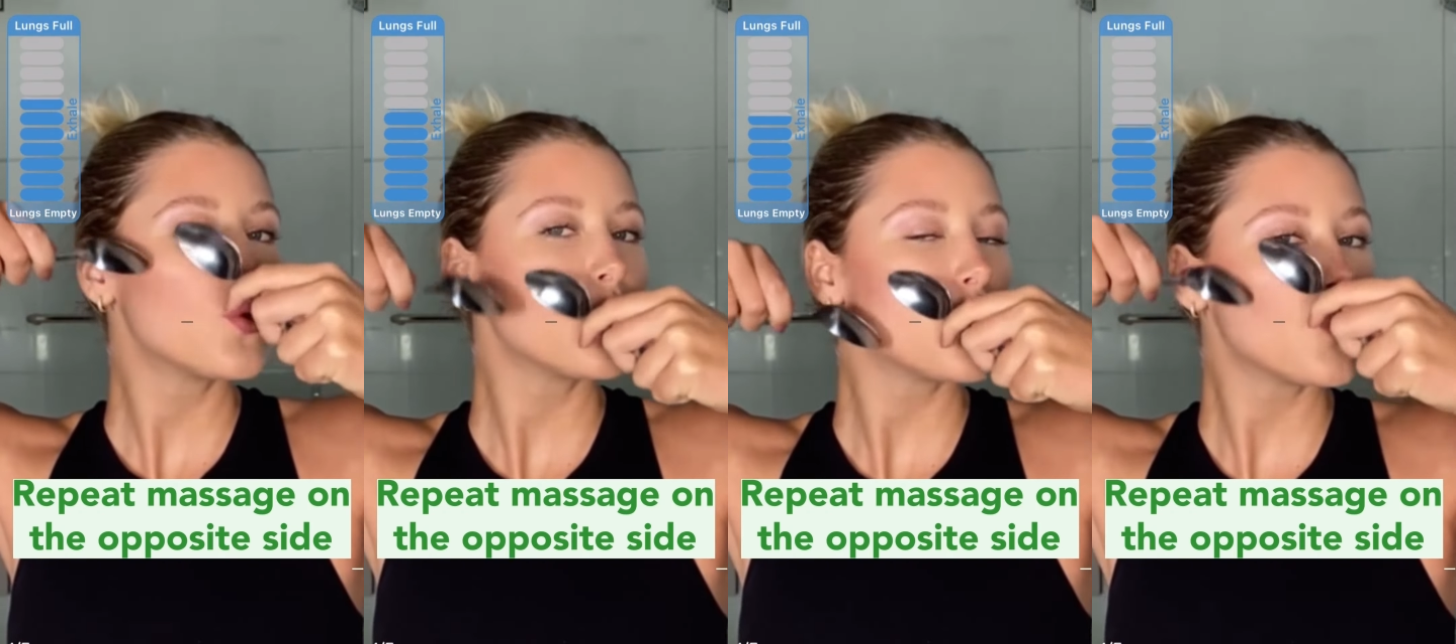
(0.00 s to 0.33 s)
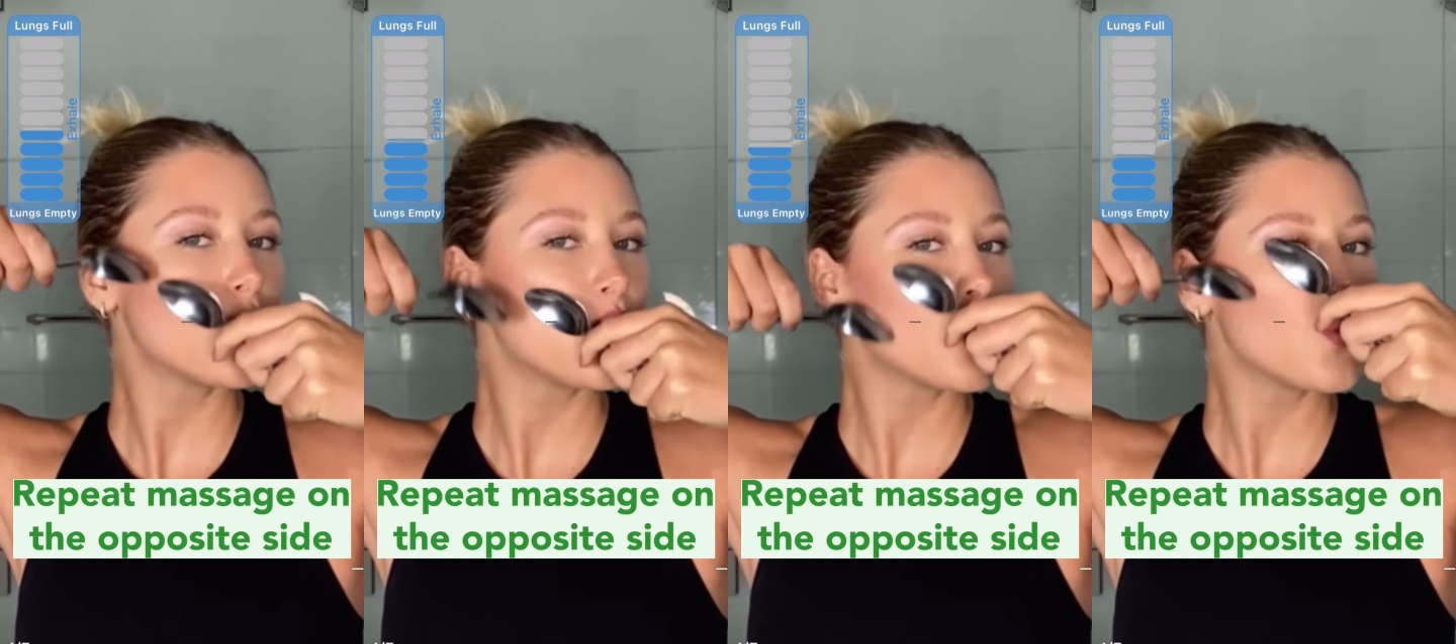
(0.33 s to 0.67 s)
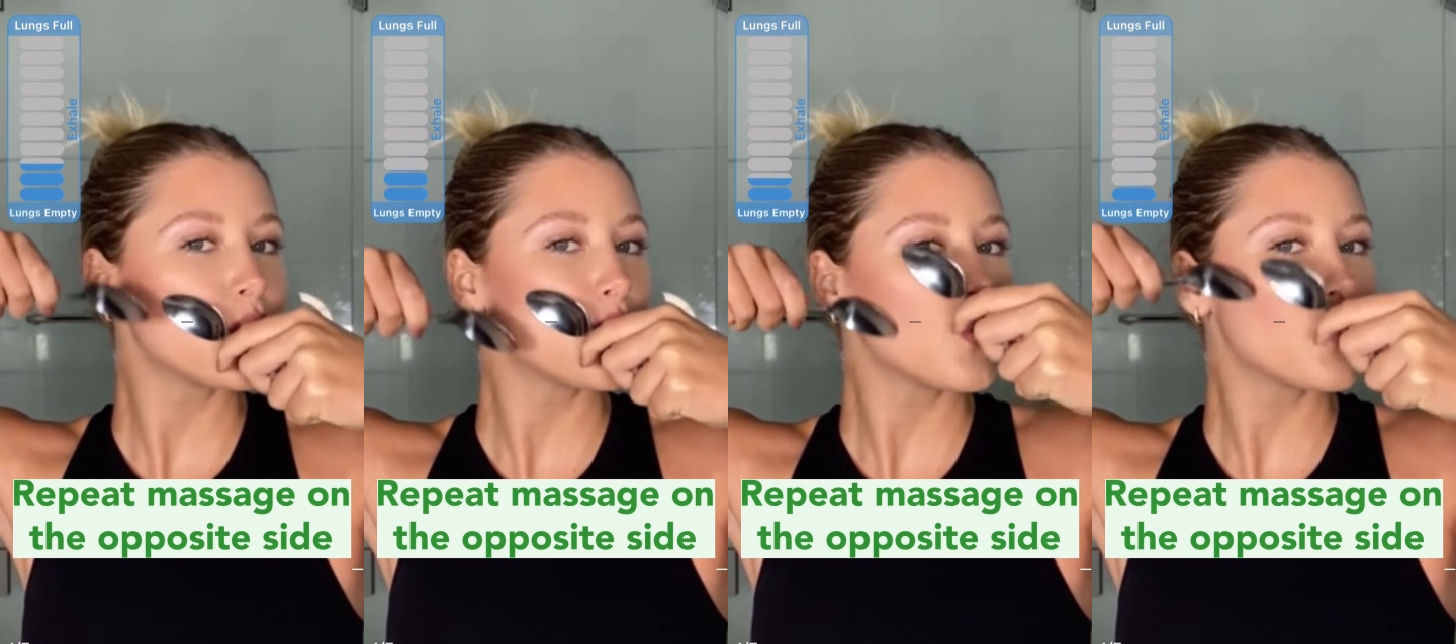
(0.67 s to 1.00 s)
Make sure
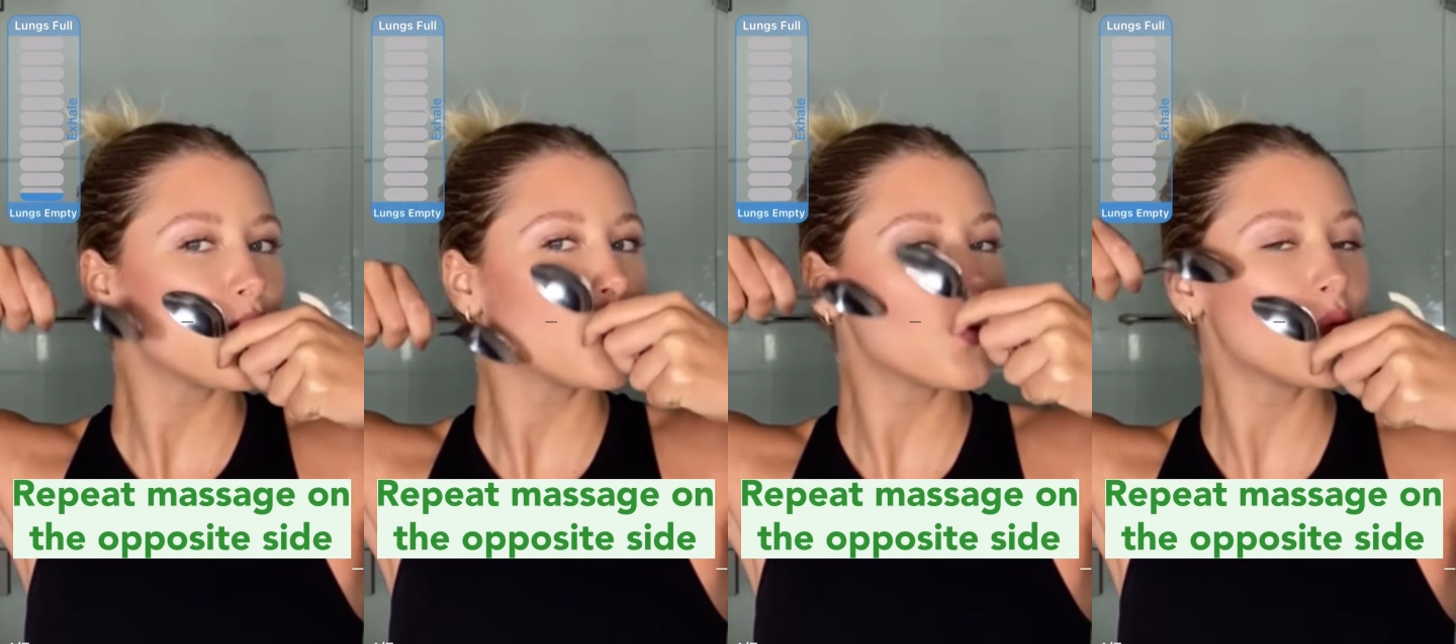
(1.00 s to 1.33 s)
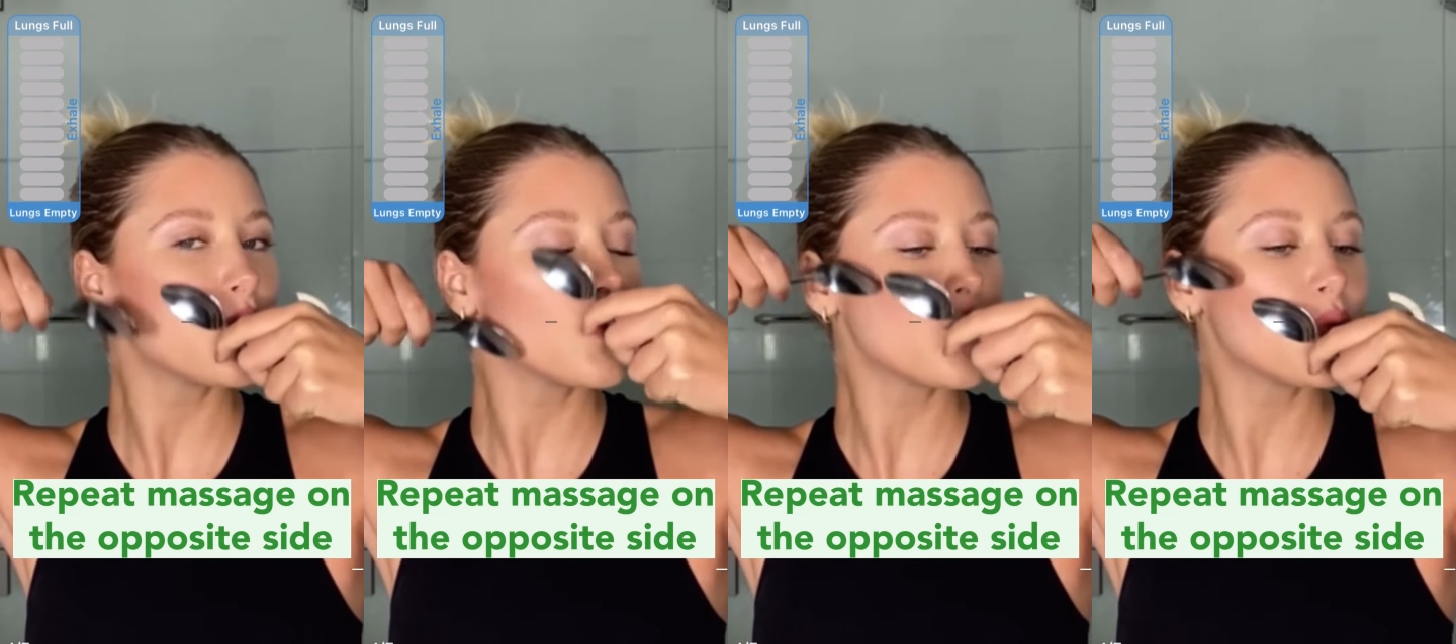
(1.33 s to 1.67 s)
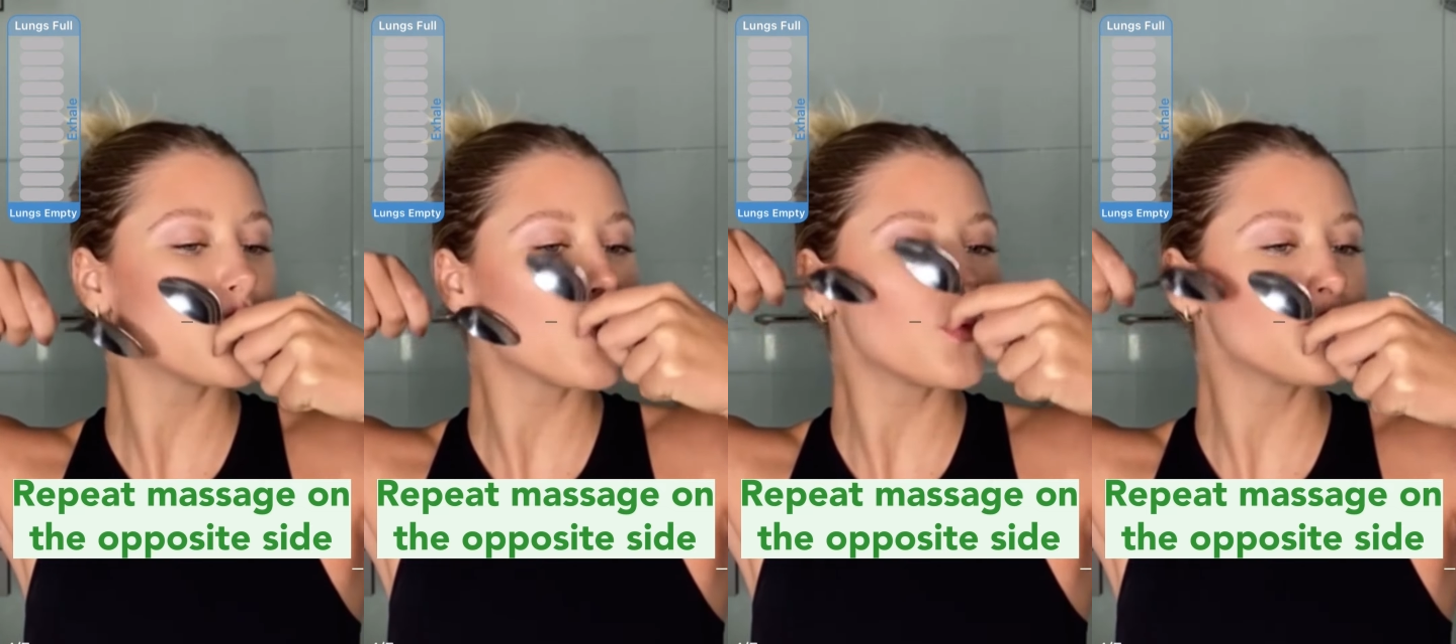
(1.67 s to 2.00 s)
to be gentle
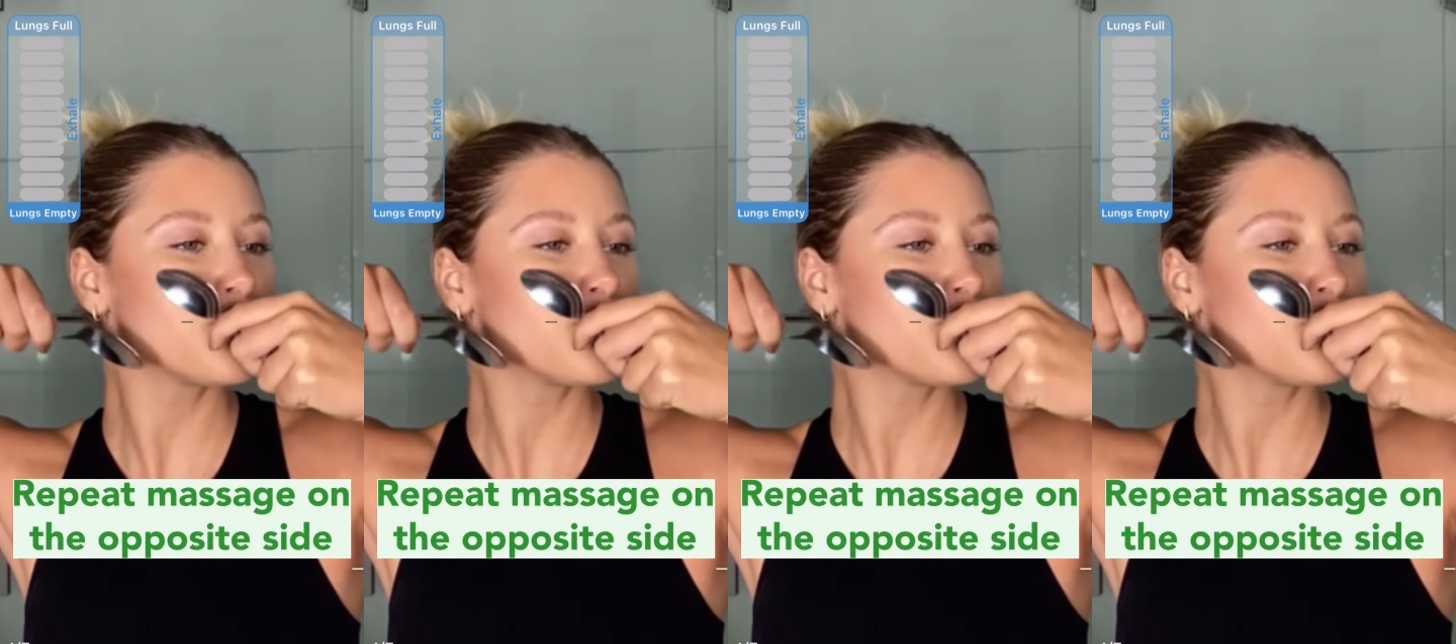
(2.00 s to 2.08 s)
here.